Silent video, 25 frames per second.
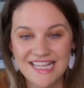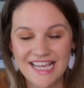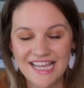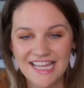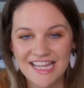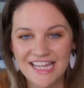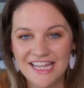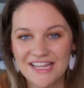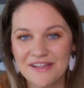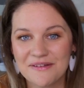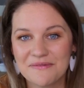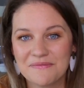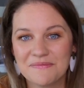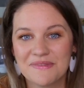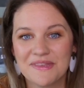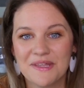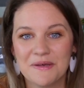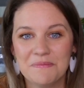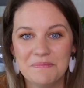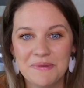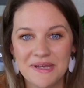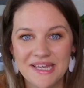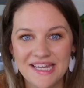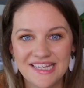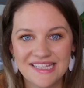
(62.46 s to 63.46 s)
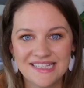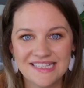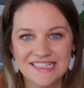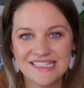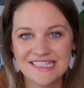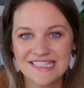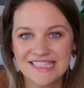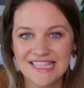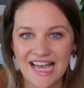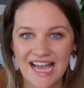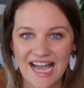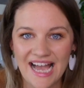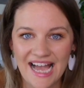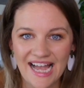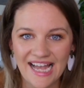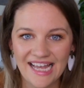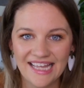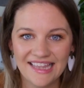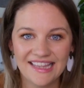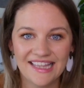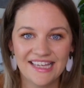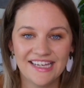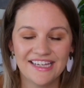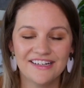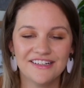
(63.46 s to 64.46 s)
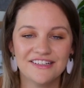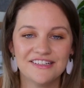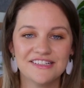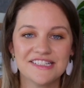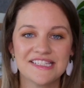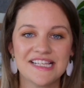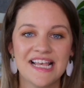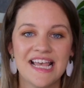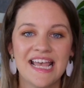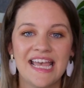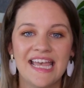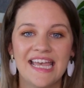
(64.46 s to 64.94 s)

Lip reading: tape, the pens, the highlighters.